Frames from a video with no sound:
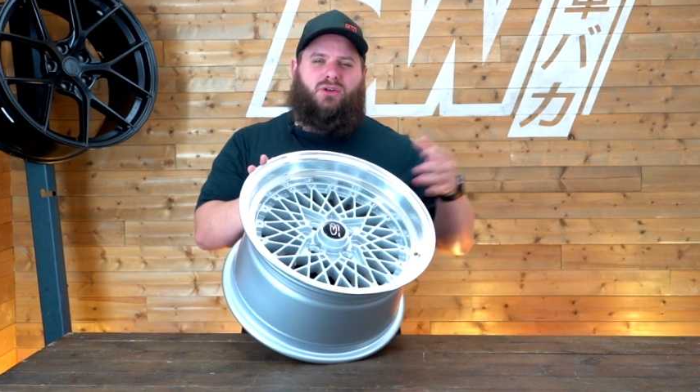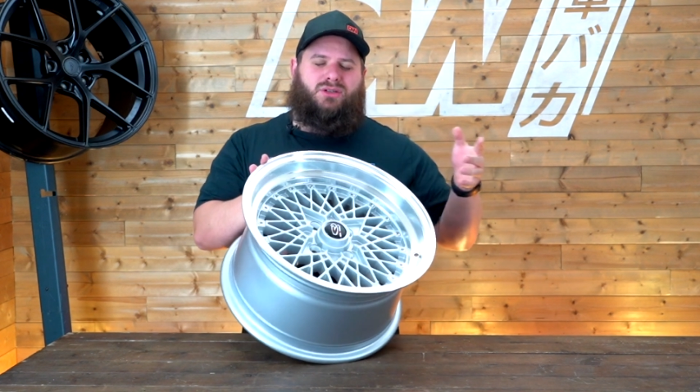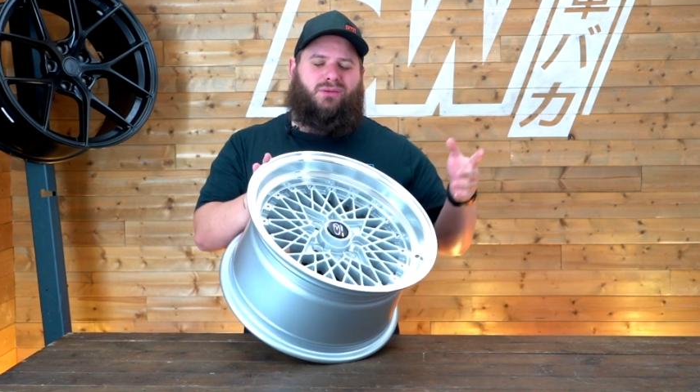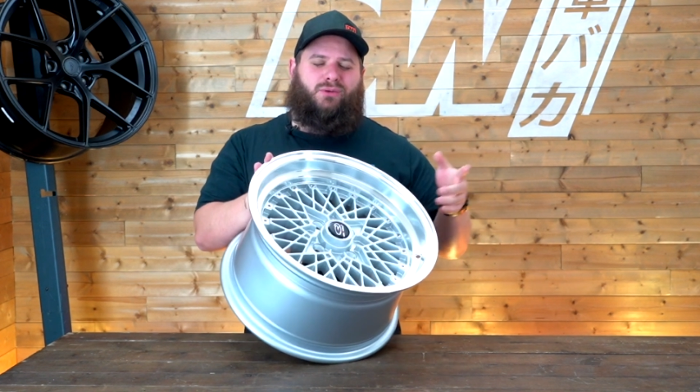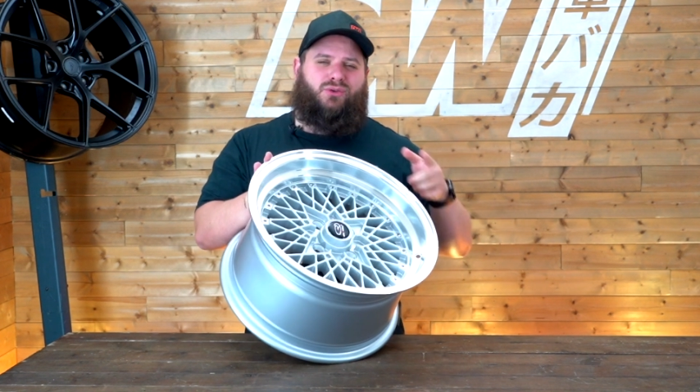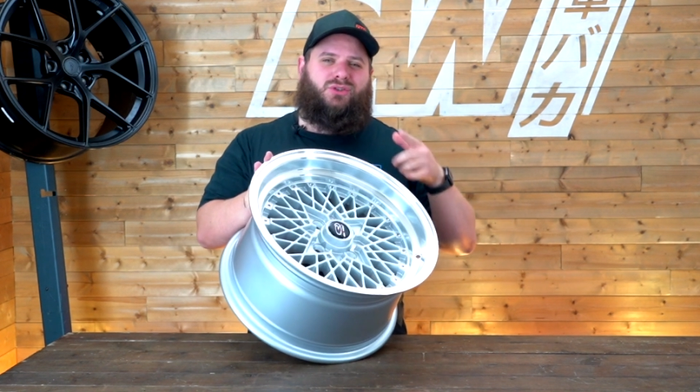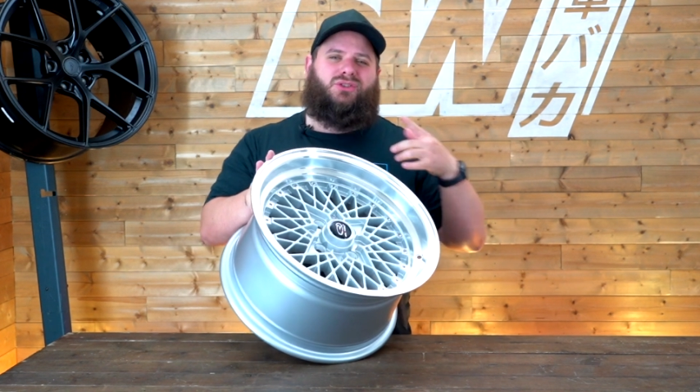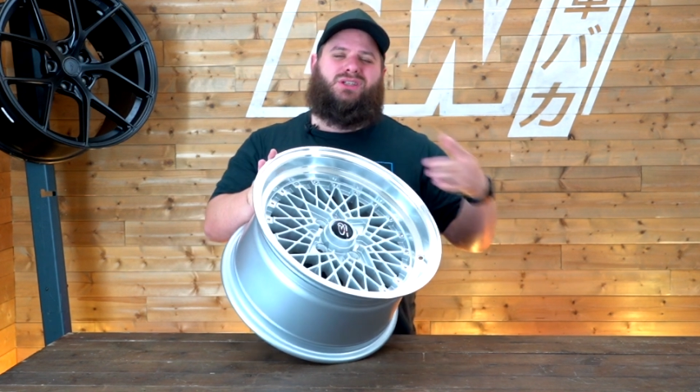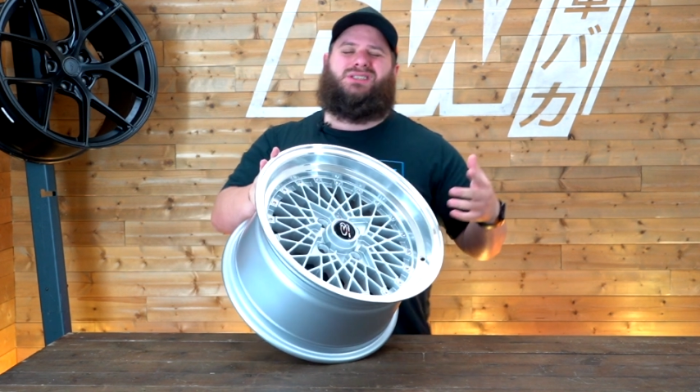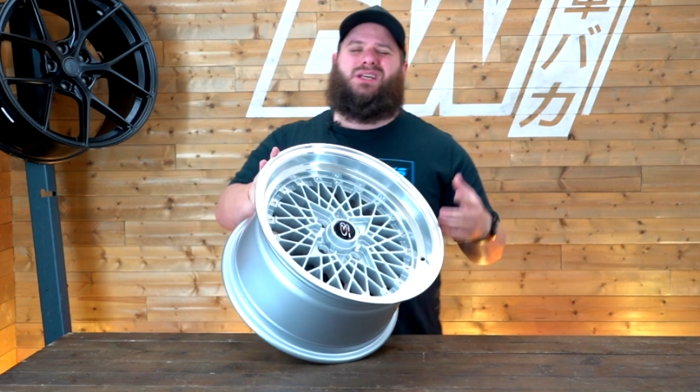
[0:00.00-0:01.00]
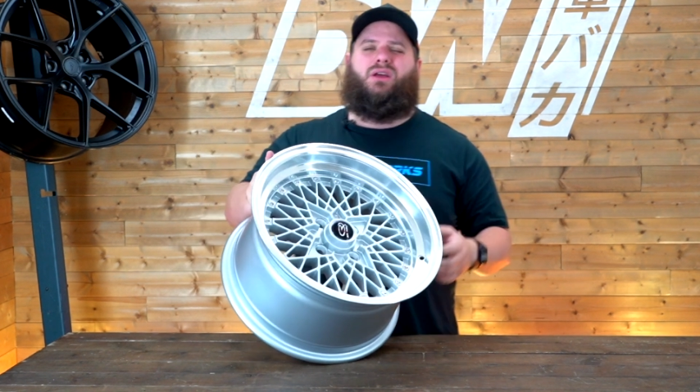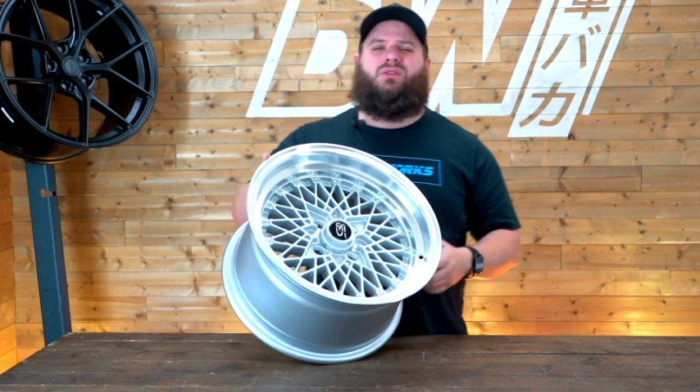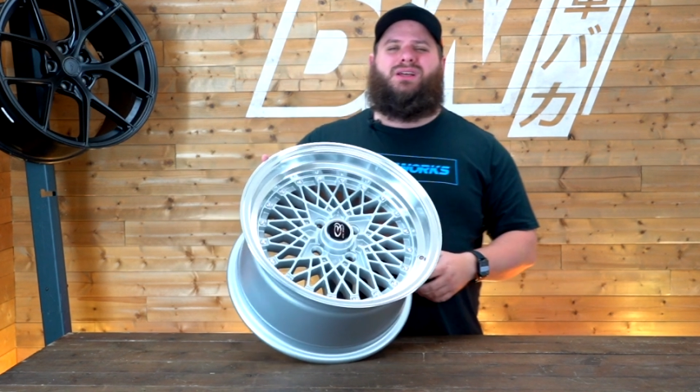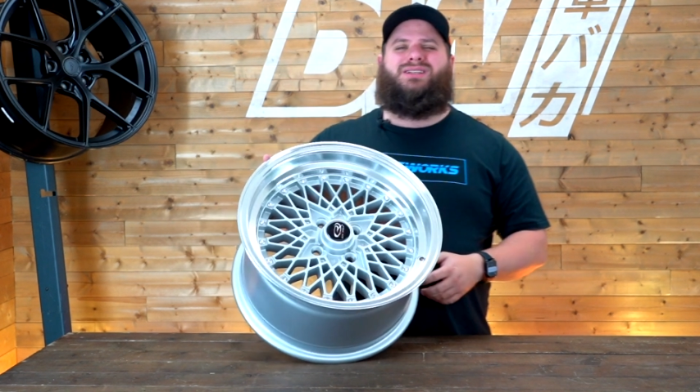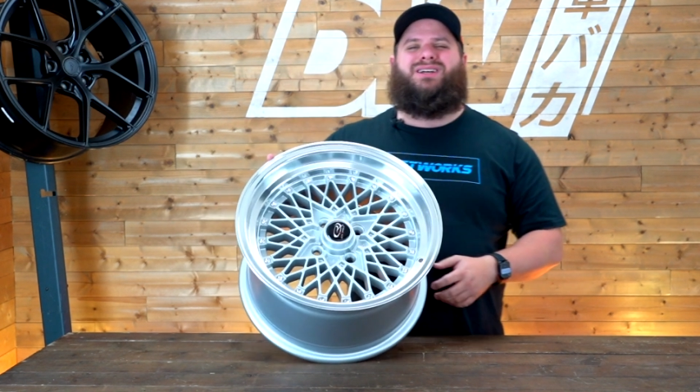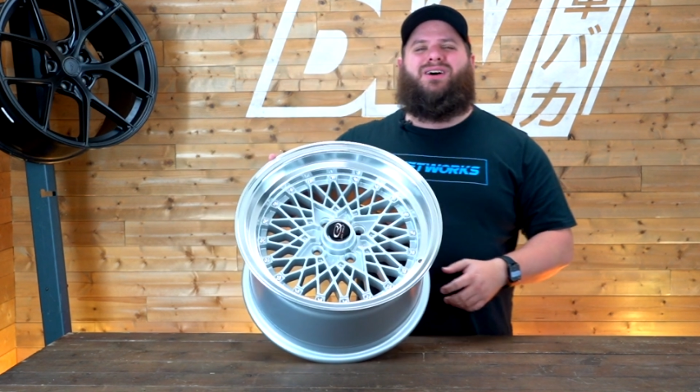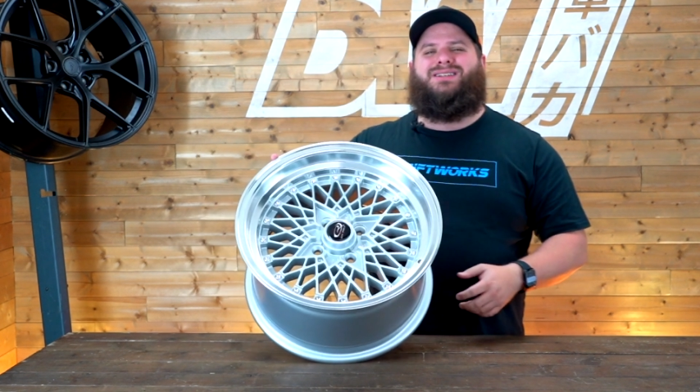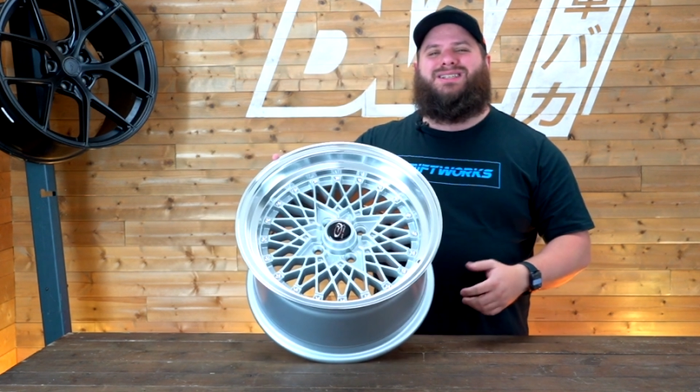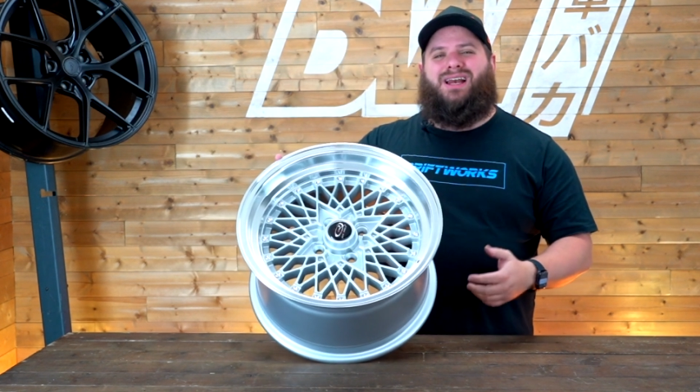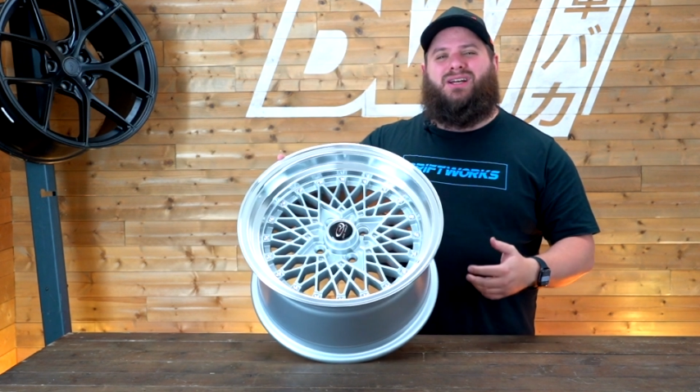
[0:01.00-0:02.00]
use the filters, you can see the entire
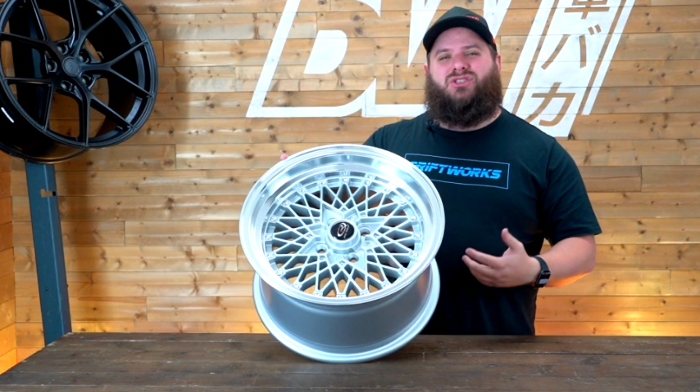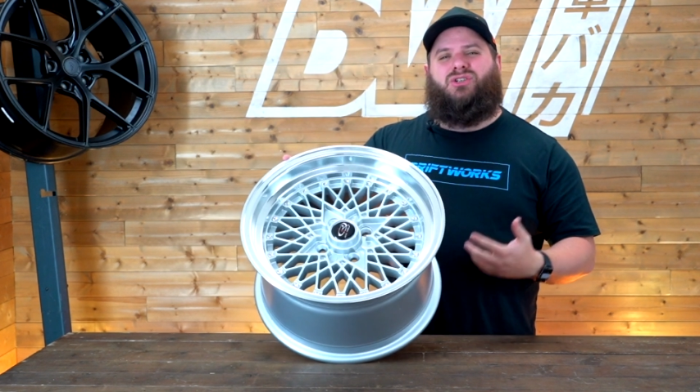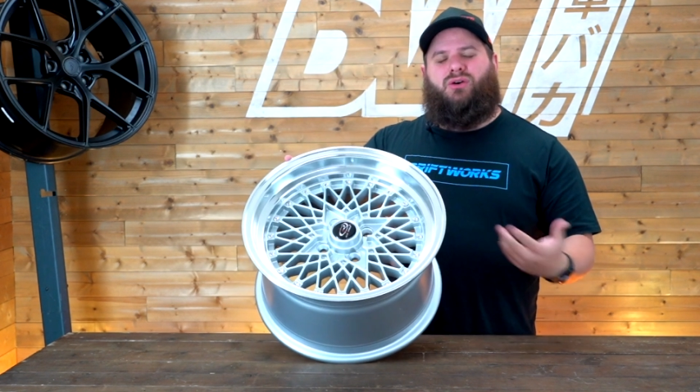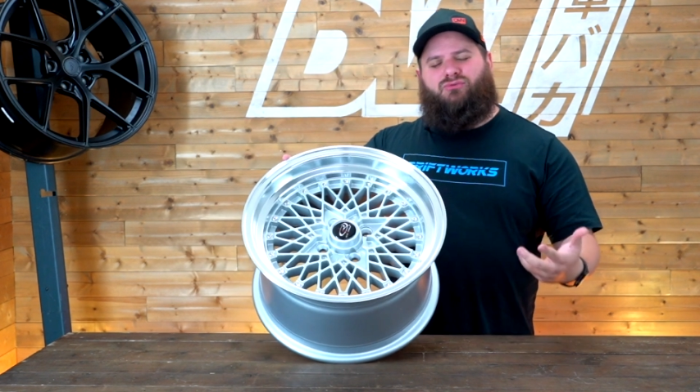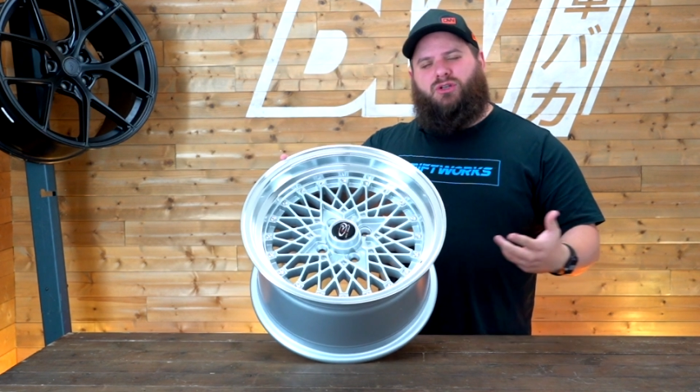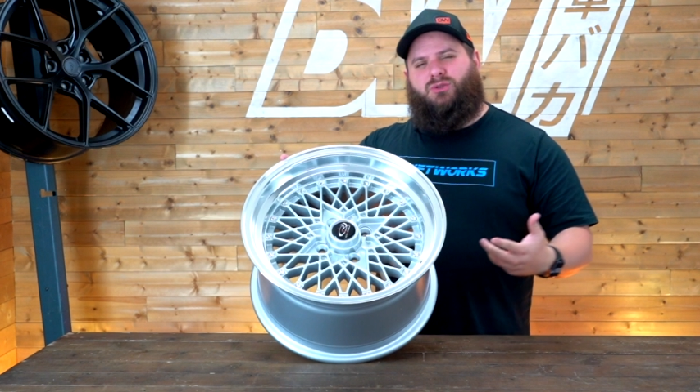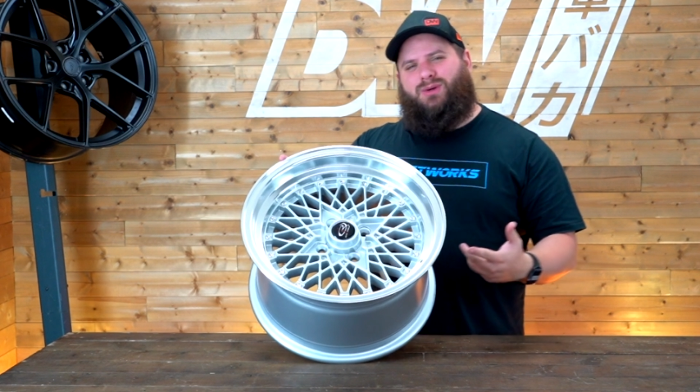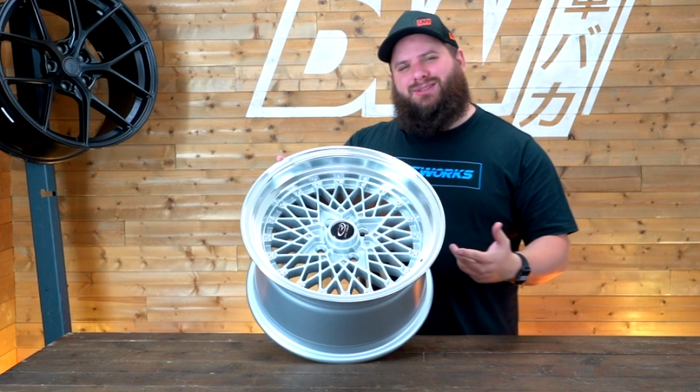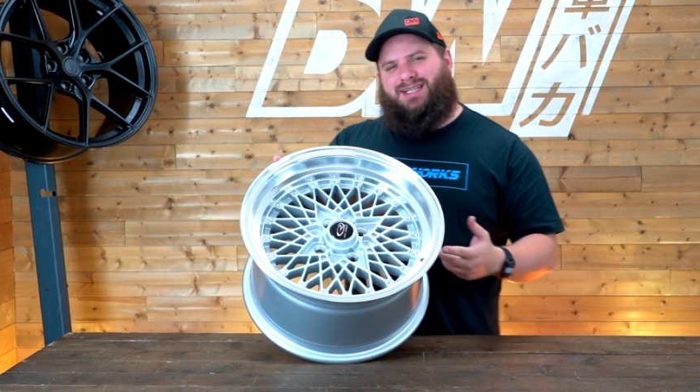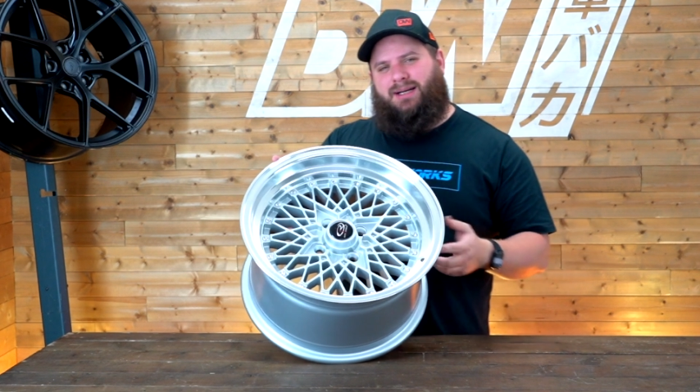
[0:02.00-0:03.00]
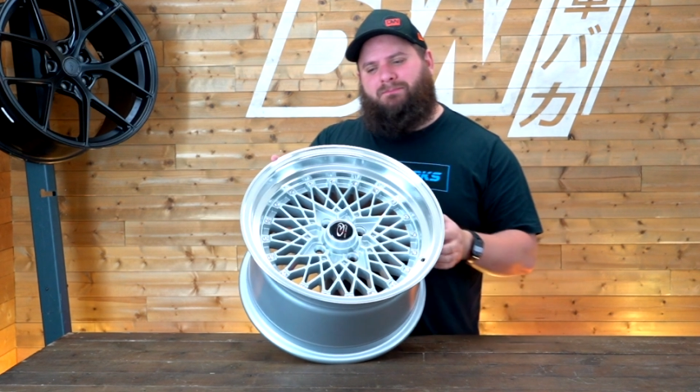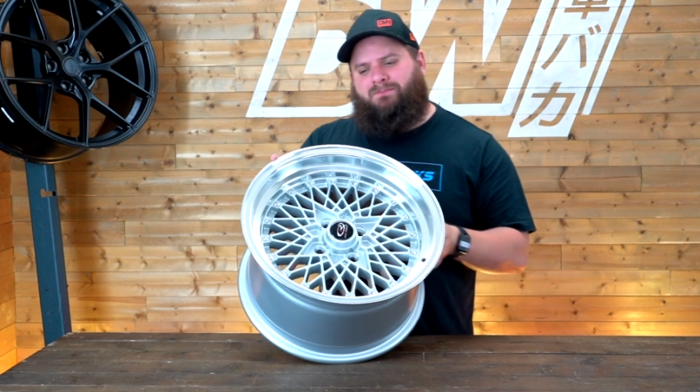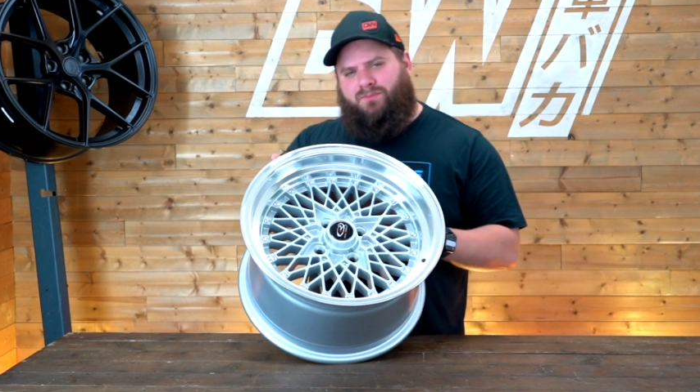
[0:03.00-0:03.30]
selection of Rota wheels there.